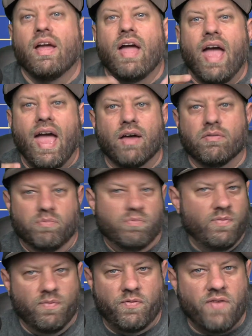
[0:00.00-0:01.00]
and
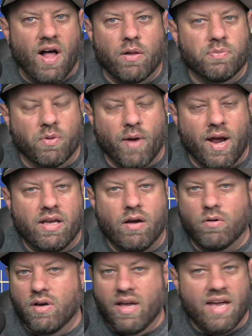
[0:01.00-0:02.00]
foul up the
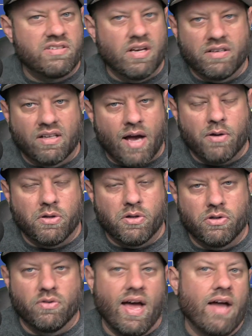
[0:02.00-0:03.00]
radio. It doesn't allow you to
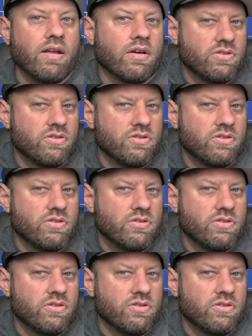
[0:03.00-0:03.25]
do that.